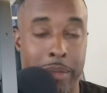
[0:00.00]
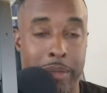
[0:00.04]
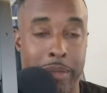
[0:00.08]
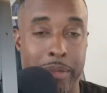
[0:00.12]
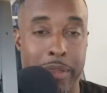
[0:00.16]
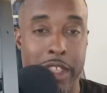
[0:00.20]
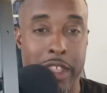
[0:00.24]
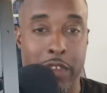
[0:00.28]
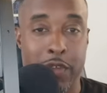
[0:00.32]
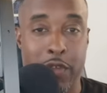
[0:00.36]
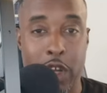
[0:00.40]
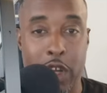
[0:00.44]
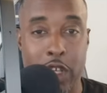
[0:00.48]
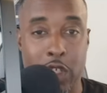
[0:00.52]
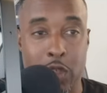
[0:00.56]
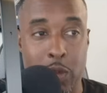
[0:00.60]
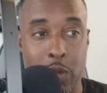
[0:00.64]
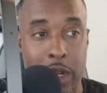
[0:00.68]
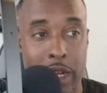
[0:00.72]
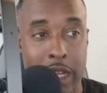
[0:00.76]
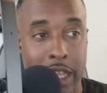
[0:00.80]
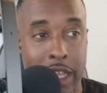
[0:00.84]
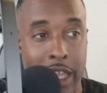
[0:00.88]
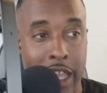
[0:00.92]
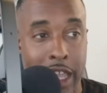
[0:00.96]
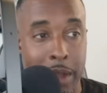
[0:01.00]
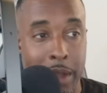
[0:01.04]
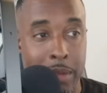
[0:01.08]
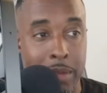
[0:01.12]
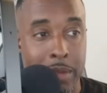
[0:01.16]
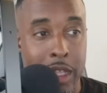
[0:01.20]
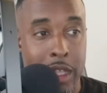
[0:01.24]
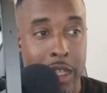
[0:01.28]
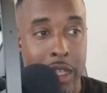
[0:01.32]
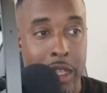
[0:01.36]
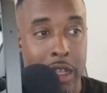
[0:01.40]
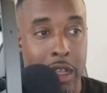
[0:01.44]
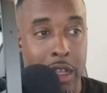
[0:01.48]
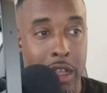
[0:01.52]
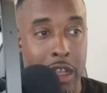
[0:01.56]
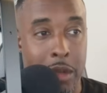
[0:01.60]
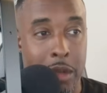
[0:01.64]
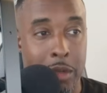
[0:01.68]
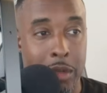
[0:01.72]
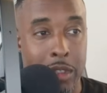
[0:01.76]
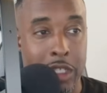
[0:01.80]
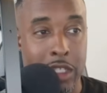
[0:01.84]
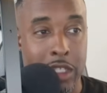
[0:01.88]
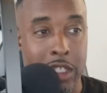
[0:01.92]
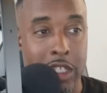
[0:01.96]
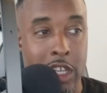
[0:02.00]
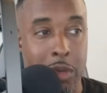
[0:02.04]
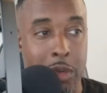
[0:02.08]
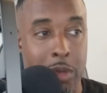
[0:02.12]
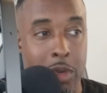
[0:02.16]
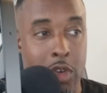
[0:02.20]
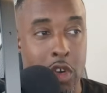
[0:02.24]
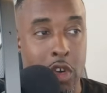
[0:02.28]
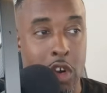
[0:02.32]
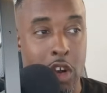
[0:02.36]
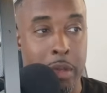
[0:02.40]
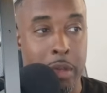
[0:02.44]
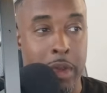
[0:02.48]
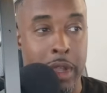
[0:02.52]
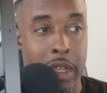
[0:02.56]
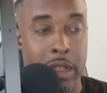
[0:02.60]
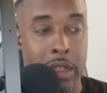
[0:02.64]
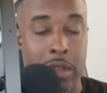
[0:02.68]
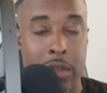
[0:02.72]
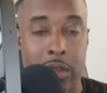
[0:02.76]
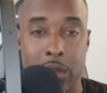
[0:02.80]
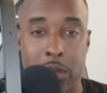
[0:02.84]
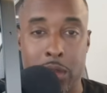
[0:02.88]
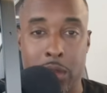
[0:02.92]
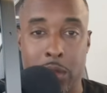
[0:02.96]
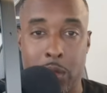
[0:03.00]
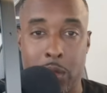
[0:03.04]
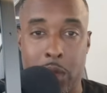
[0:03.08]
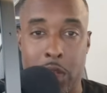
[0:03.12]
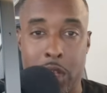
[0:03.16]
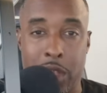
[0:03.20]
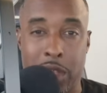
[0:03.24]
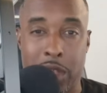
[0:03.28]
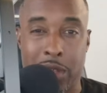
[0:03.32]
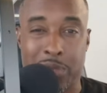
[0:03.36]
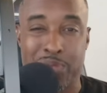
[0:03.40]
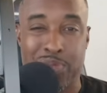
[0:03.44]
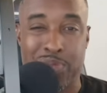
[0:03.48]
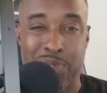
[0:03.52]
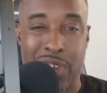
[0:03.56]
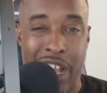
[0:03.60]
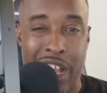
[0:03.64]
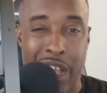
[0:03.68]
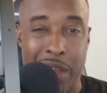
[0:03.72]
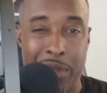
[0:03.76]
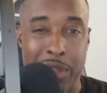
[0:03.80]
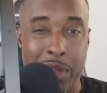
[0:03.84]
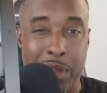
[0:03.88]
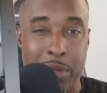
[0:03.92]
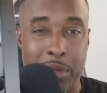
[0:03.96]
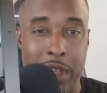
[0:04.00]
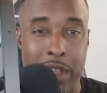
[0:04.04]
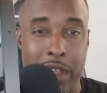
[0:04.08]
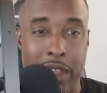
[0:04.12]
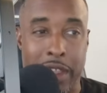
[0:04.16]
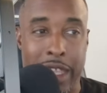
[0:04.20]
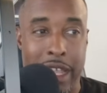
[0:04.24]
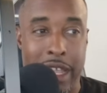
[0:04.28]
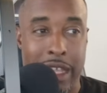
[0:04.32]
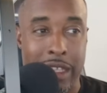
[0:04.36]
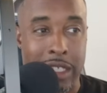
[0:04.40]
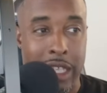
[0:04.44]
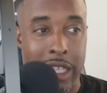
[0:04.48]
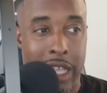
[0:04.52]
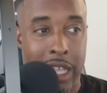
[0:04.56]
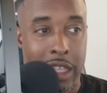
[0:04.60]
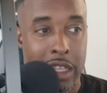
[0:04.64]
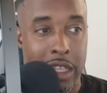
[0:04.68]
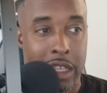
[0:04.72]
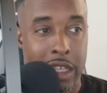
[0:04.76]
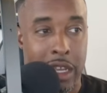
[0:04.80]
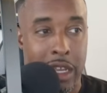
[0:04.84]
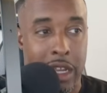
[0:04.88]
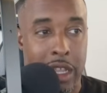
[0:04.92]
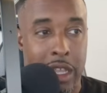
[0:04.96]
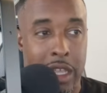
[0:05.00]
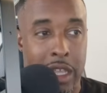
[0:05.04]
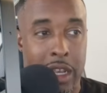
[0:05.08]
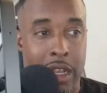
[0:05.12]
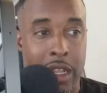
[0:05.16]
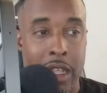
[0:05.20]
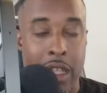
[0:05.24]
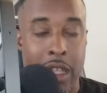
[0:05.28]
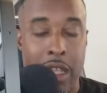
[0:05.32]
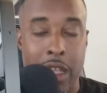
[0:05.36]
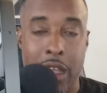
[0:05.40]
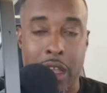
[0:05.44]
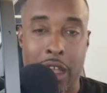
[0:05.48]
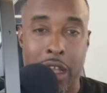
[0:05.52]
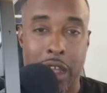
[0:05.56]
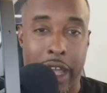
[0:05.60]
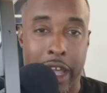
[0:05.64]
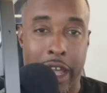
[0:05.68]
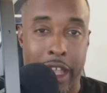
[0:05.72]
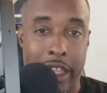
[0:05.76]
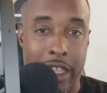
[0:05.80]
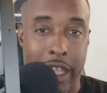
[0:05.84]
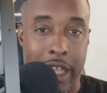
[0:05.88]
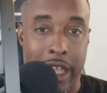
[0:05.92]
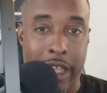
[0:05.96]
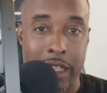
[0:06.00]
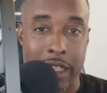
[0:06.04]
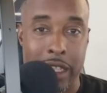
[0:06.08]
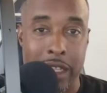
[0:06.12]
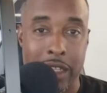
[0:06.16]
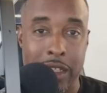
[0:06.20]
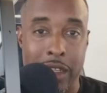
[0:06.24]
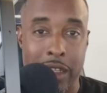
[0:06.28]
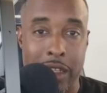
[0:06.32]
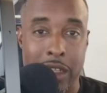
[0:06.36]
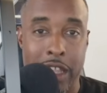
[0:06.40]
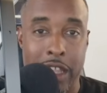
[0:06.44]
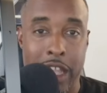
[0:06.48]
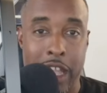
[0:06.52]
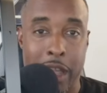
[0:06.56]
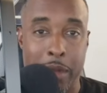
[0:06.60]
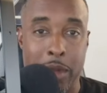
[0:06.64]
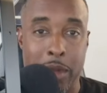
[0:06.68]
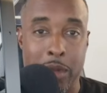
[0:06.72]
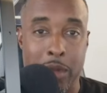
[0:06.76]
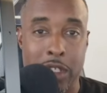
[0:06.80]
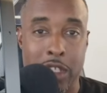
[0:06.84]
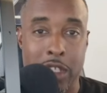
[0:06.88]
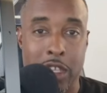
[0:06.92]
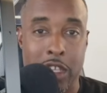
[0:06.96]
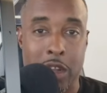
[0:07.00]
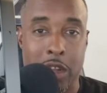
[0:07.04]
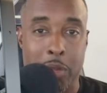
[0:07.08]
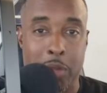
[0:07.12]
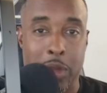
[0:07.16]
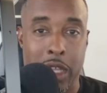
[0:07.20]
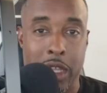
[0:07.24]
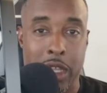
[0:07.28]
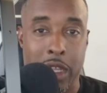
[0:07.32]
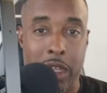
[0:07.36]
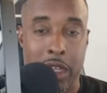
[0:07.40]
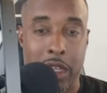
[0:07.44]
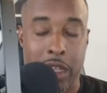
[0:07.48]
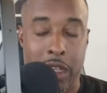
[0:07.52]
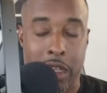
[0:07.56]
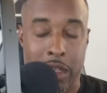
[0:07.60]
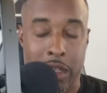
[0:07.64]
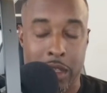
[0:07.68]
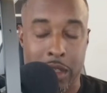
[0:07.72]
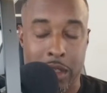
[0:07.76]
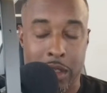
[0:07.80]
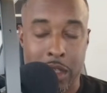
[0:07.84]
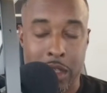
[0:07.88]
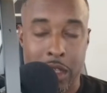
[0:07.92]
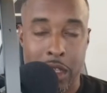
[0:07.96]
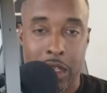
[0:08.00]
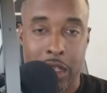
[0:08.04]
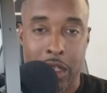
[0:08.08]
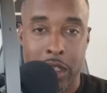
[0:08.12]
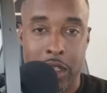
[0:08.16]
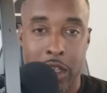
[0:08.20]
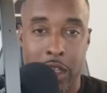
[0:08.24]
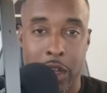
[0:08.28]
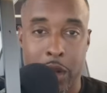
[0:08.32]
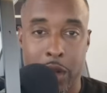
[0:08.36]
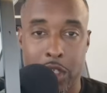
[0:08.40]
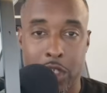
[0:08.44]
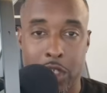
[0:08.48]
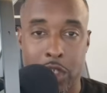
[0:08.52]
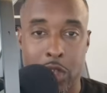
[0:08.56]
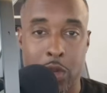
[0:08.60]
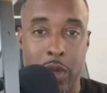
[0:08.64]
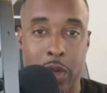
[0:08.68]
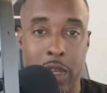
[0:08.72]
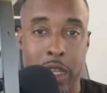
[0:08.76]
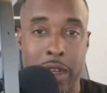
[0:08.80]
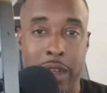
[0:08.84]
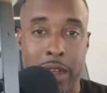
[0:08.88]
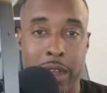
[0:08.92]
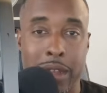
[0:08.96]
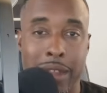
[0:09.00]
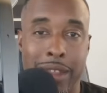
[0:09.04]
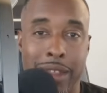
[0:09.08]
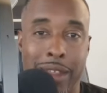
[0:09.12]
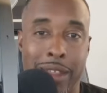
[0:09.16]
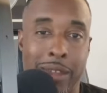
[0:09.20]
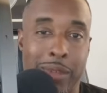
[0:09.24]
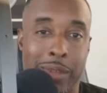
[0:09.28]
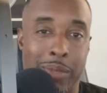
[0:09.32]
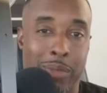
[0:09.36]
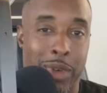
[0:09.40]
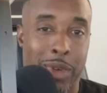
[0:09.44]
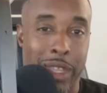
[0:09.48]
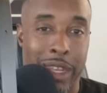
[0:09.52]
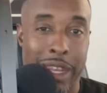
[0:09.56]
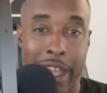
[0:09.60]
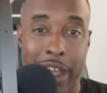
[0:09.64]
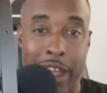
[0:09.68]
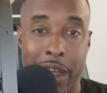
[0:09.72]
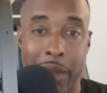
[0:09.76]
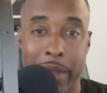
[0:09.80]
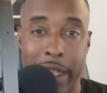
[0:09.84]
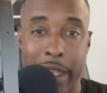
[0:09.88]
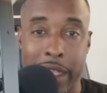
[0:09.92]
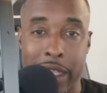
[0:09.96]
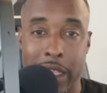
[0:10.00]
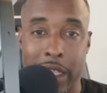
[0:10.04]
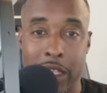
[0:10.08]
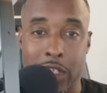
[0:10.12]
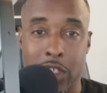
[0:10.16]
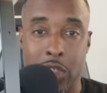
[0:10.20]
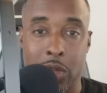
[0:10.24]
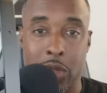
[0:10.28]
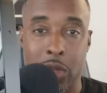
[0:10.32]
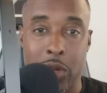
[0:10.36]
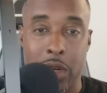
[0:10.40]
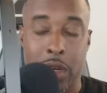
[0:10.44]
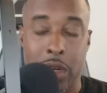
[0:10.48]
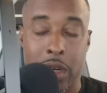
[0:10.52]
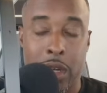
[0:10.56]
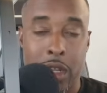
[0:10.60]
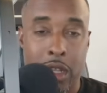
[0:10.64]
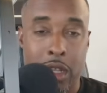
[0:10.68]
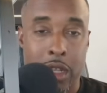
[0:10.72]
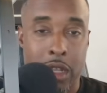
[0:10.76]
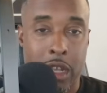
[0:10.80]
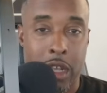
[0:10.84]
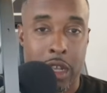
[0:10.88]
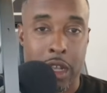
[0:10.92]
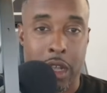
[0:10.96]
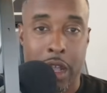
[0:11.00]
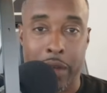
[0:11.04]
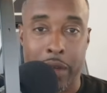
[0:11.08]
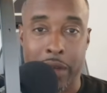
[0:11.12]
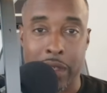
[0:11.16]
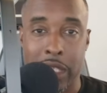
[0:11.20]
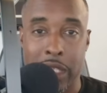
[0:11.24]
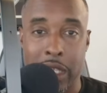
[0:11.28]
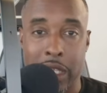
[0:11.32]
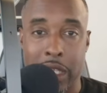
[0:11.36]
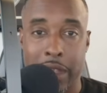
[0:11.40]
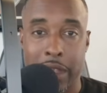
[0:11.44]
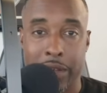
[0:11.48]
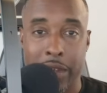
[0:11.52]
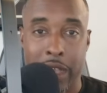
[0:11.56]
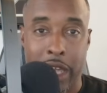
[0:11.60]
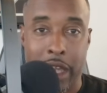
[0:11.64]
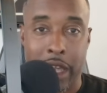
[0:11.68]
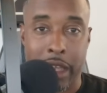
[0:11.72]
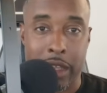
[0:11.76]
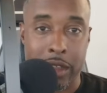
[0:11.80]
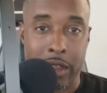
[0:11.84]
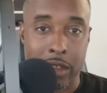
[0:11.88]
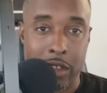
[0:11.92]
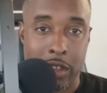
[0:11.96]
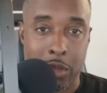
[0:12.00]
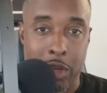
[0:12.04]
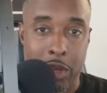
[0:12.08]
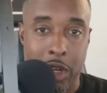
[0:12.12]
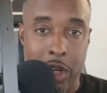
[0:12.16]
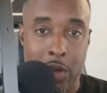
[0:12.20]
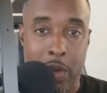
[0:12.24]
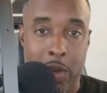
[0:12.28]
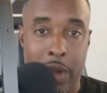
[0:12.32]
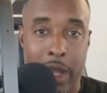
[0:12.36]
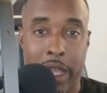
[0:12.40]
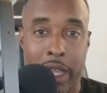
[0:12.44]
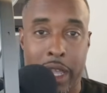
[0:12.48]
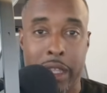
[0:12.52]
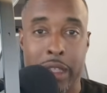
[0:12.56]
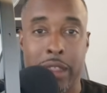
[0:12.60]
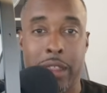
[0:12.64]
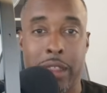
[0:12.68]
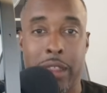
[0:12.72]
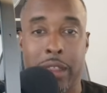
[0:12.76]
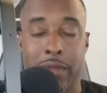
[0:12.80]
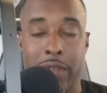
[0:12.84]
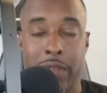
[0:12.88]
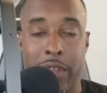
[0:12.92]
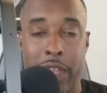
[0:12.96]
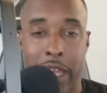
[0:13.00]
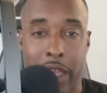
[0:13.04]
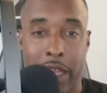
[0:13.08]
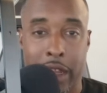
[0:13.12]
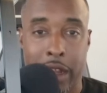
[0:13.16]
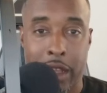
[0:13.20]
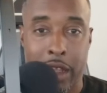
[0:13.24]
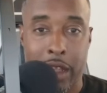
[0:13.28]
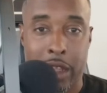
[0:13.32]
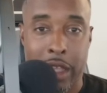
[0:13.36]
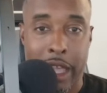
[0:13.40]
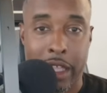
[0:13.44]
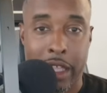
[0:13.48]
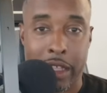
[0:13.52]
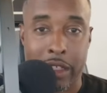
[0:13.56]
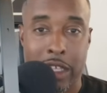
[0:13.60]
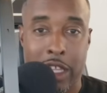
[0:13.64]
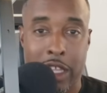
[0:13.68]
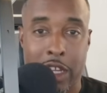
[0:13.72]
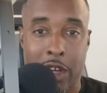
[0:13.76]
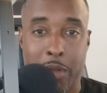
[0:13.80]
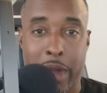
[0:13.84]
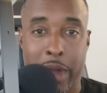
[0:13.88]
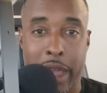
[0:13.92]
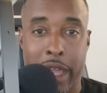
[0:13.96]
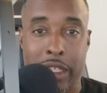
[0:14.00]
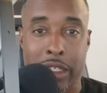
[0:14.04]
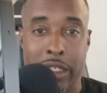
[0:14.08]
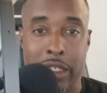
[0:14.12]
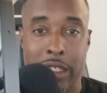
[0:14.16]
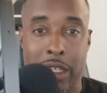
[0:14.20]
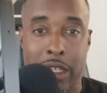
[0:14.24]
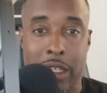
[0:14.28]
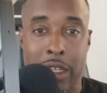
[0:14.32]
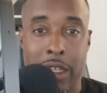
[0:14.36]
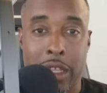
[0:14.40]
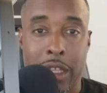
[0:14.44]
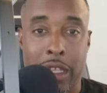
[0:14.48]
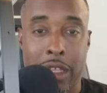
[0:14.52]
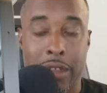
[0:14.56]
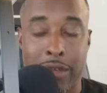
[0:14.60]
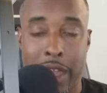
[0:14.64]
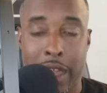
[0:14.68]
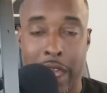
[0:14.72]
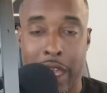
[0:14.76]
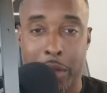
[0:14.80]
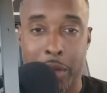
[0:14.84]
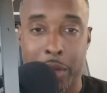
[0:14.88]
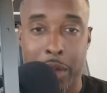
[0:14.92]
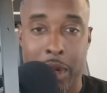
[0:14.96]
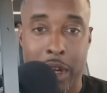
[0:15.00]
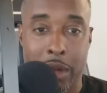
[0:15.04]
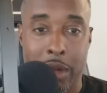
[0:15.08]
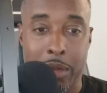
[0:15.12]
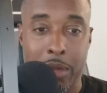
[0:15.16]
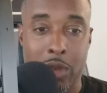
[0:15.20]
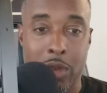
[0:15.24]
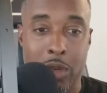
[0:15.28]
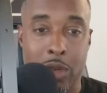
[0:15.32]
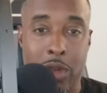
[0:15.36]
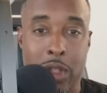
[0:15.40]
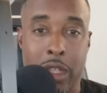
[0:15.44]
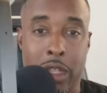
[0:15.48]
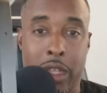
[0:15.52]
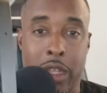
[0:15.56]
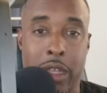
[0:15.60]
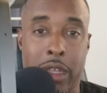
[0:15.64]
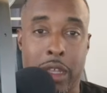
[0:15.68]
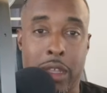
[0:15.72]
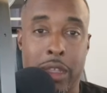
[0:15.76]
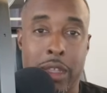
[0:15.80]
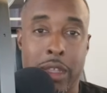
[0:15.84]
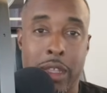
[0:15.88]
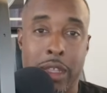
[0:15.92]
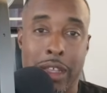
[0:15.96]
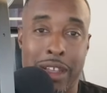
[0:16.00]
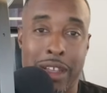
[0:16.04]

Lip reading: As far as the running game, Sincere McCormick will probably be on the outside looking in. I thought that Dylan Lobby was going to be a shoe-in, but now I'm not that sure. Obviously, they've got Zamir White. They've got Alexander Madison. They've got Amir Abdullah.